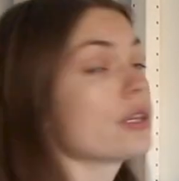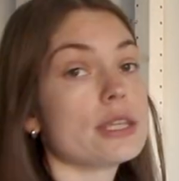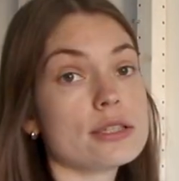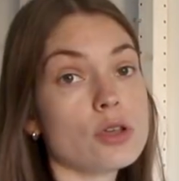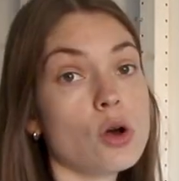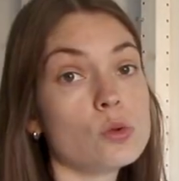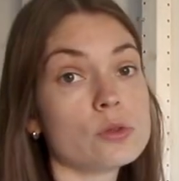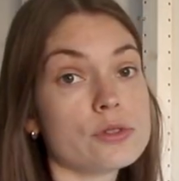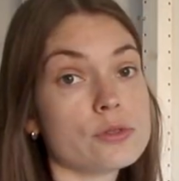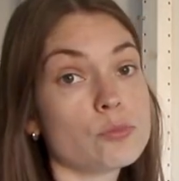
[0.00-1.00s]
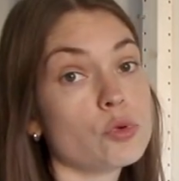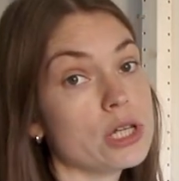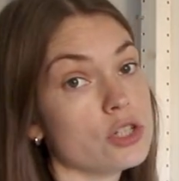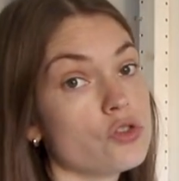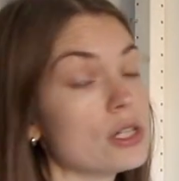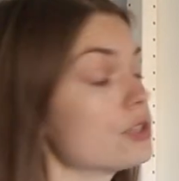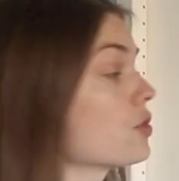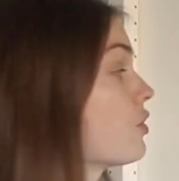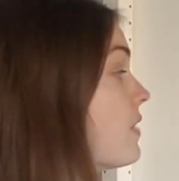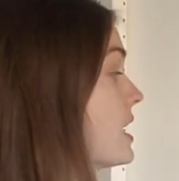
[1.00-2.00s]
these holes pre-drilled
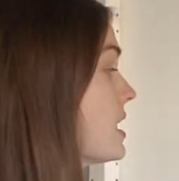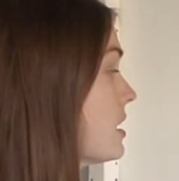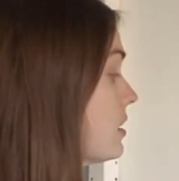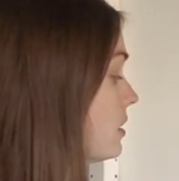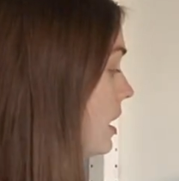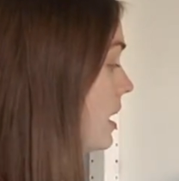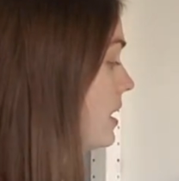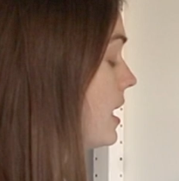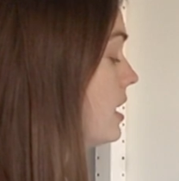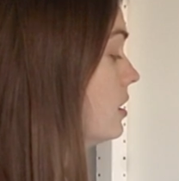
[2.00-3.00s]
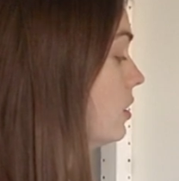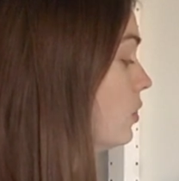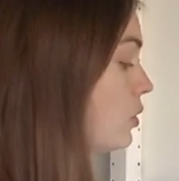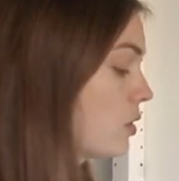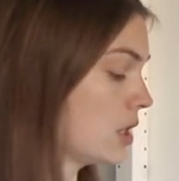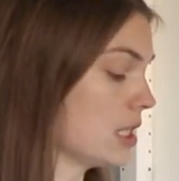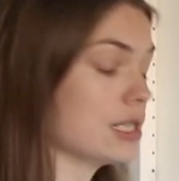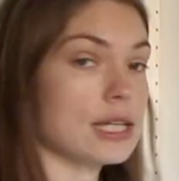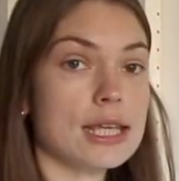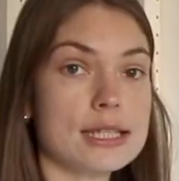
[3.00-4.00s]
already. And then all you
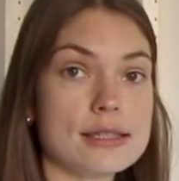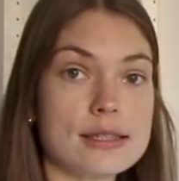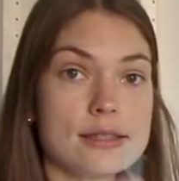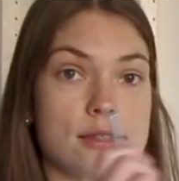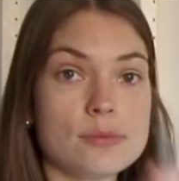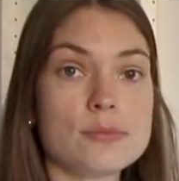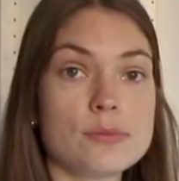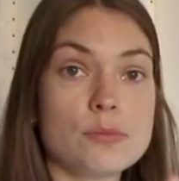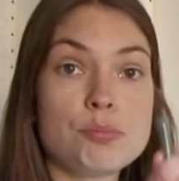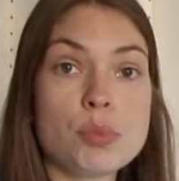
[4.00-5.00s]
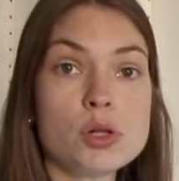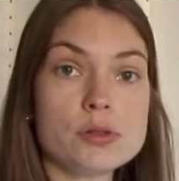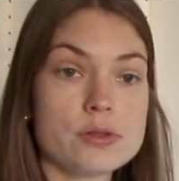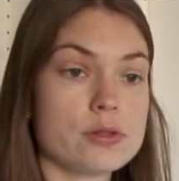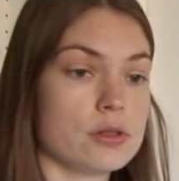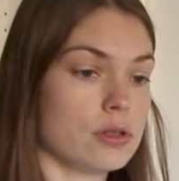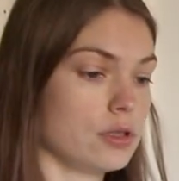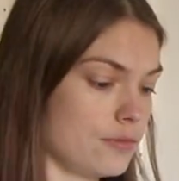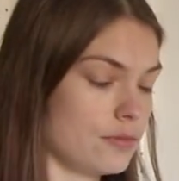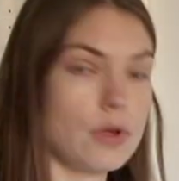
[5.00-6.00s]
need is some bolts.
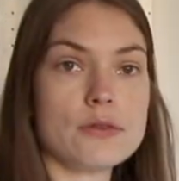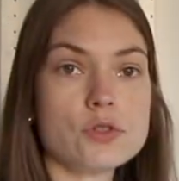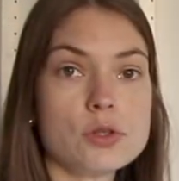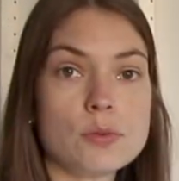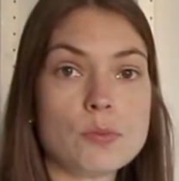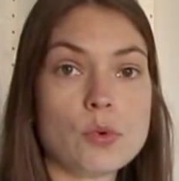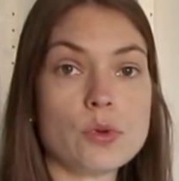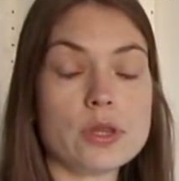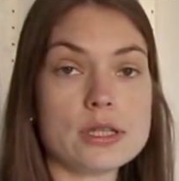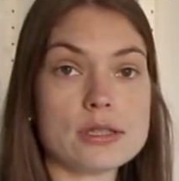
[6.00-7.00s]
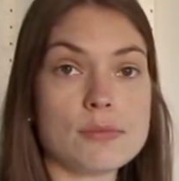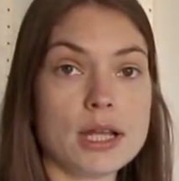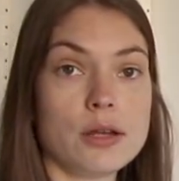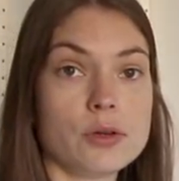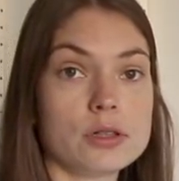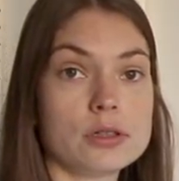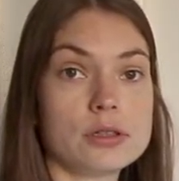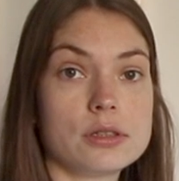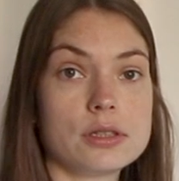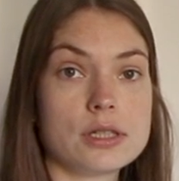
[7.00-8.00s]
I've just bought these in my
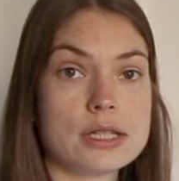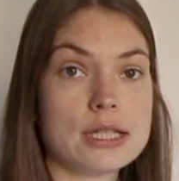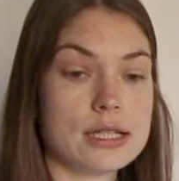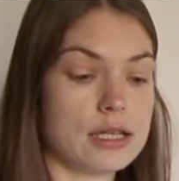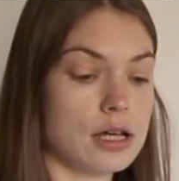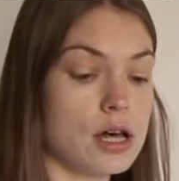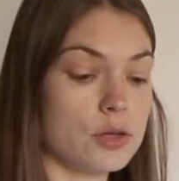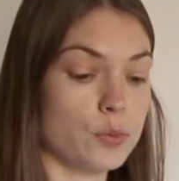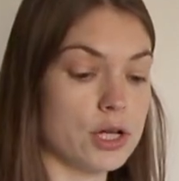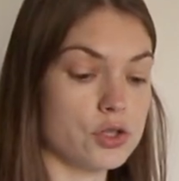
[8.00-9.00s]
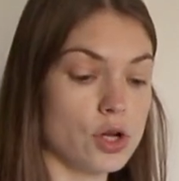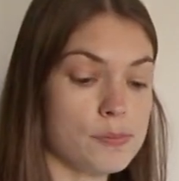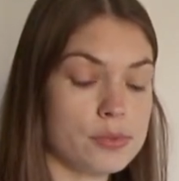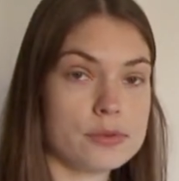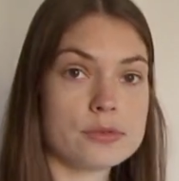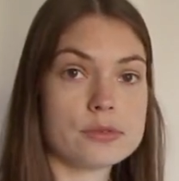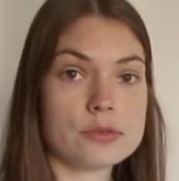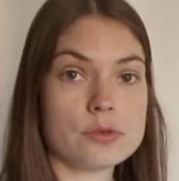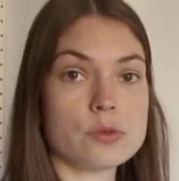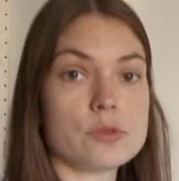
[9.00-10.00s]
local hardware shop
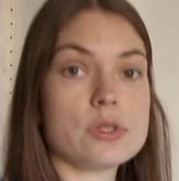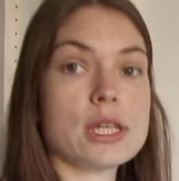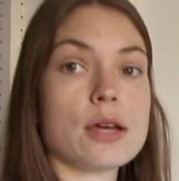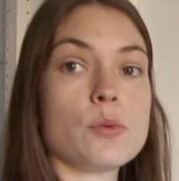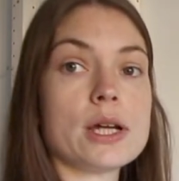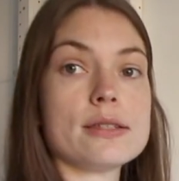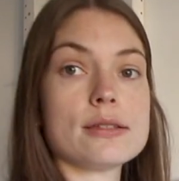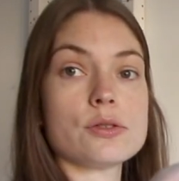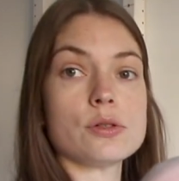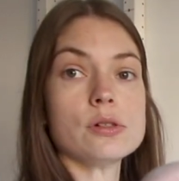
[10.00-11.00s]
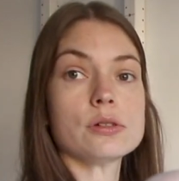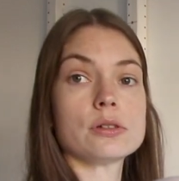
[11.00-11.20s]
or DIY store.